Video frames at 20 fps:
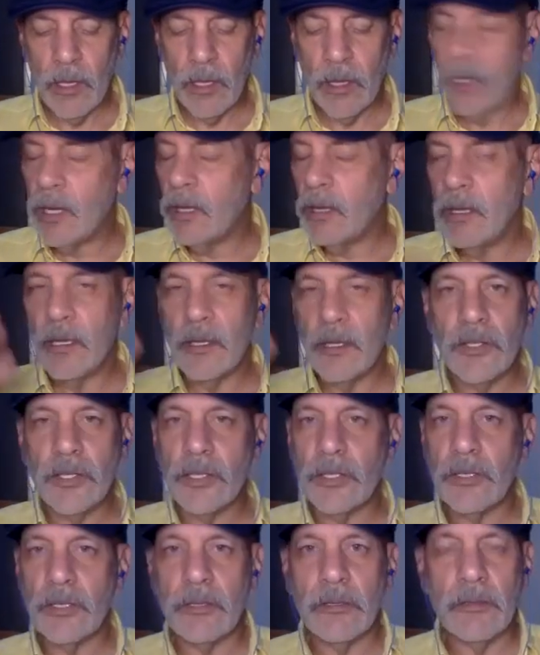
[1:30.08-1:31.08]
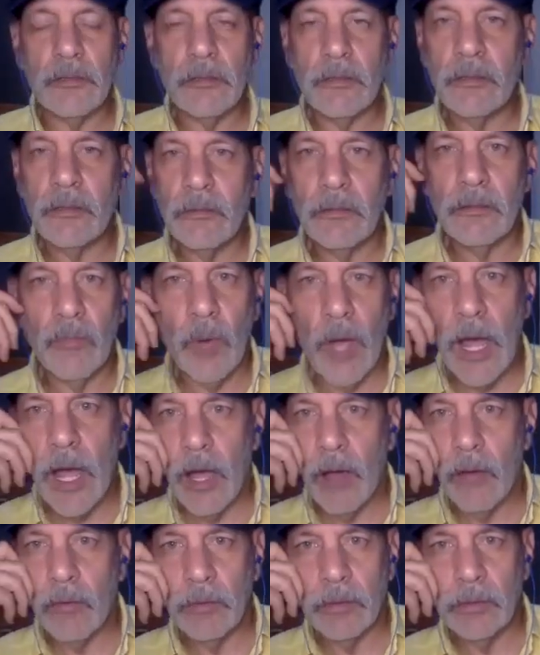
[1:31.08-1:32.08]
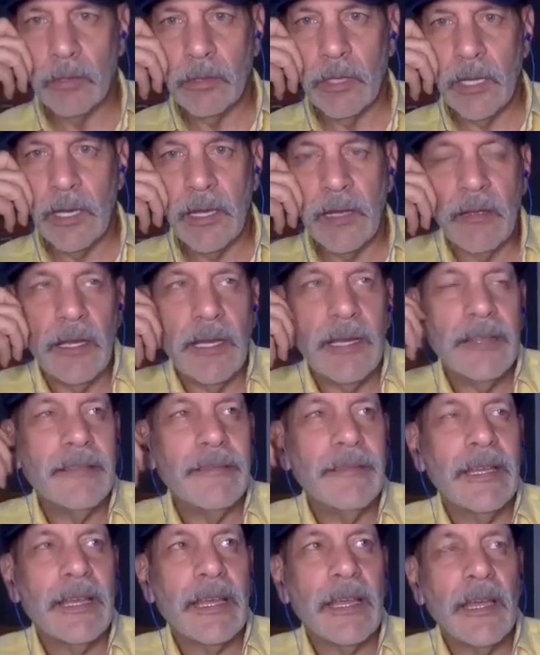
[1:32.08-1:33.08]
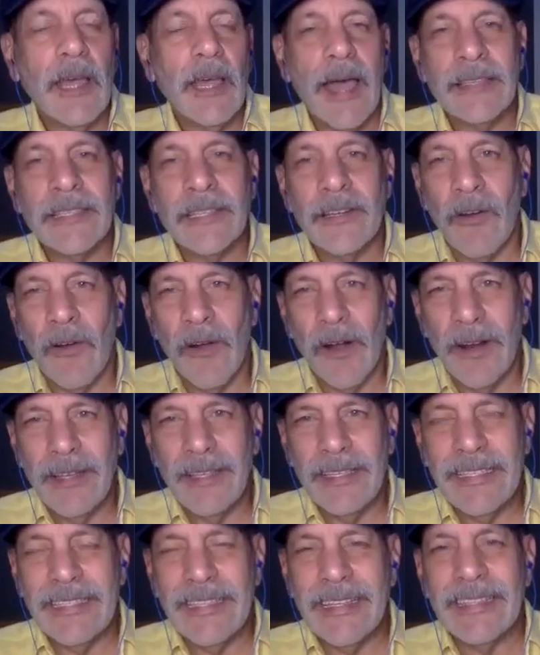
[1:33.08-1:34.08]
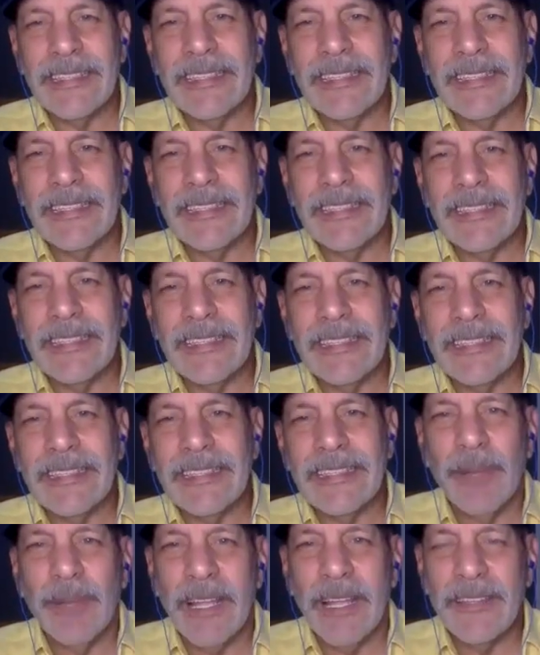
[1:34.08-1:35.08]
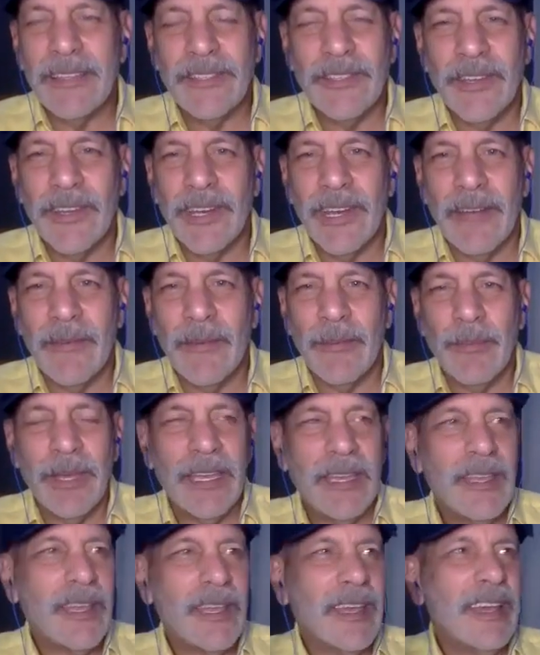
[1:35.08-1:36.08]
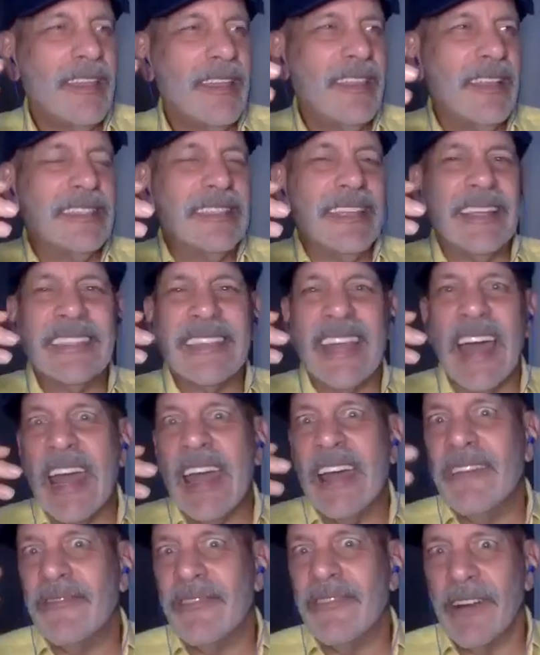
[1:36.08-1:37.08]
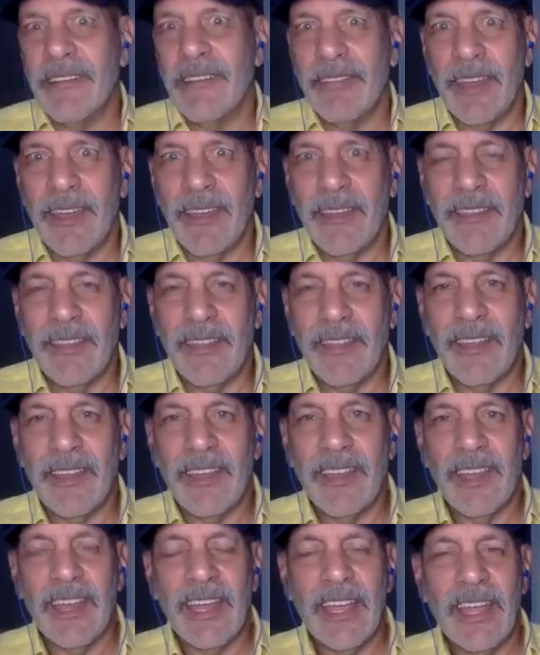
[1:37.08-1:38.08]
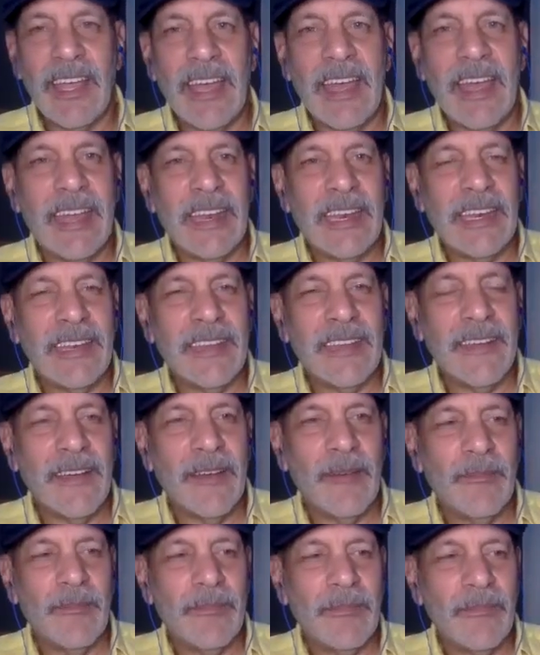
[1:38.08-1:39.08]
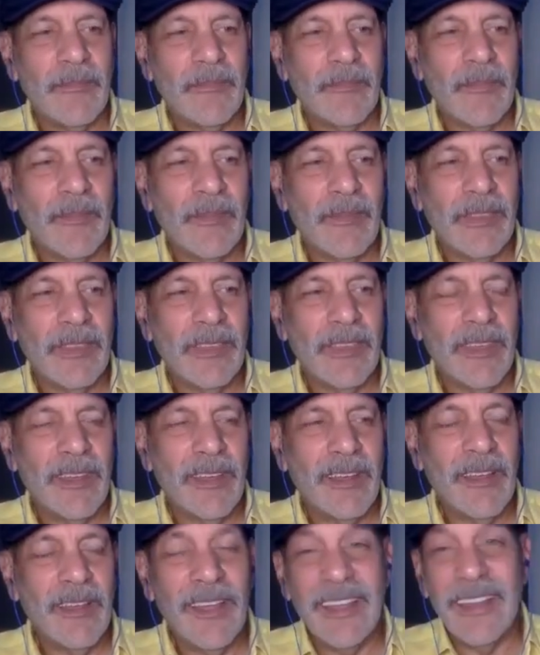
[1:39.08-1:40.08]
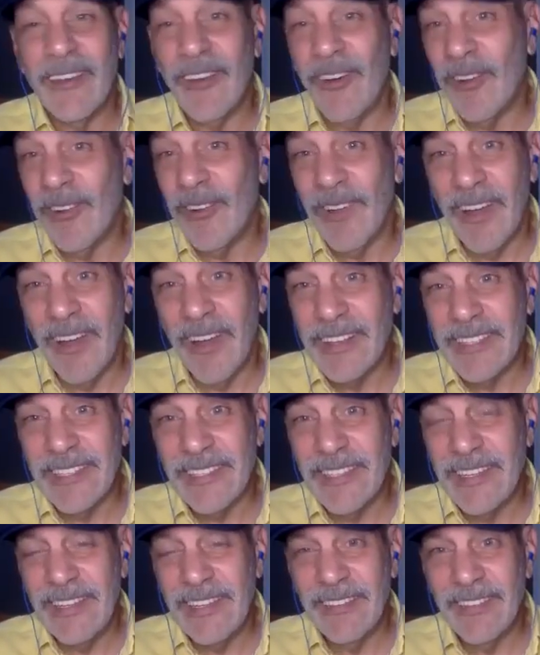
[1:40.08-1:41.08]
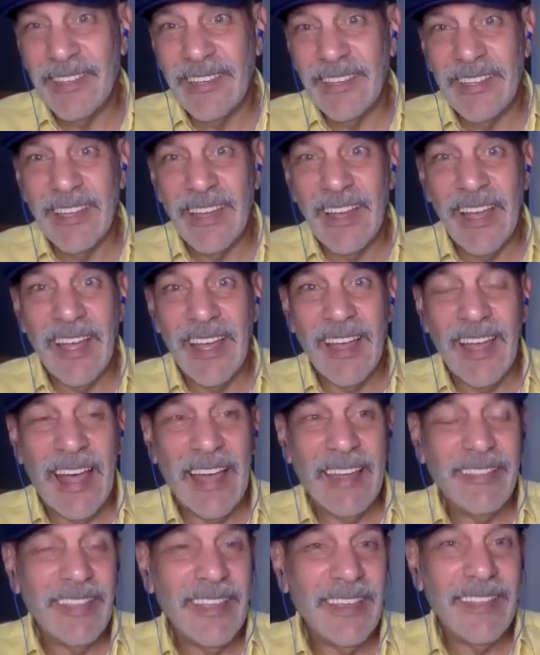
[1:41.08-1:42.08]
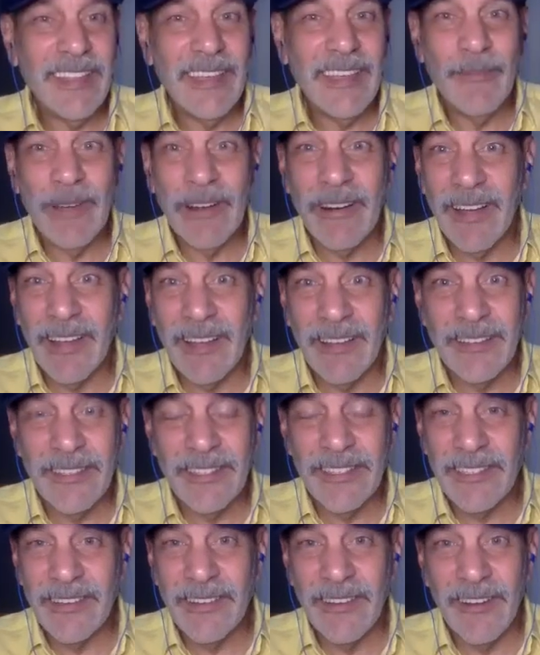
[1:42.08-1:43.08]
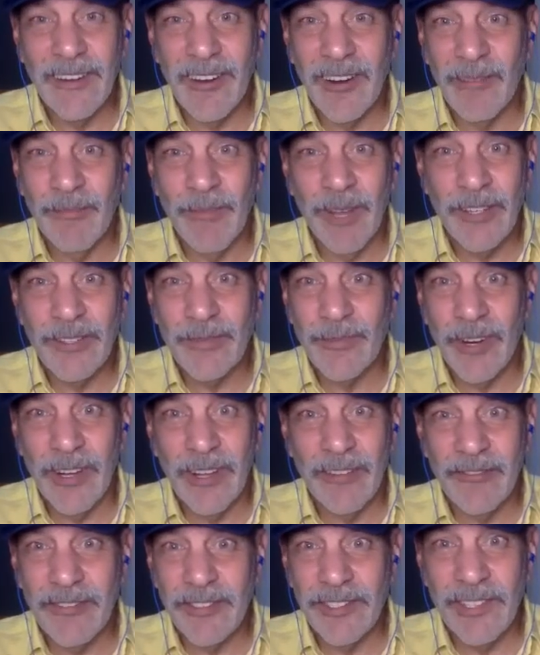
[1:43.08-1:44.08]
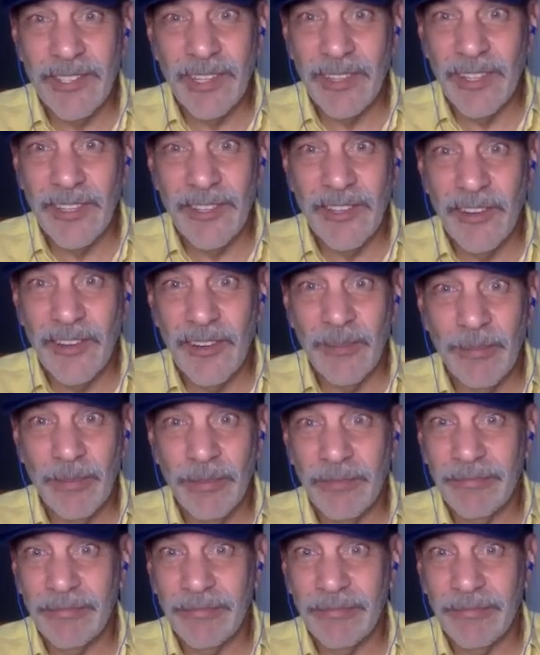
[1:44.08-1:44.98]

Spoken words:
it's just, wow. It as an artist, it's the most abundant place you could ever be. It's got to have everything. And in all honesty, I think the Americas are much more interesting than Europe.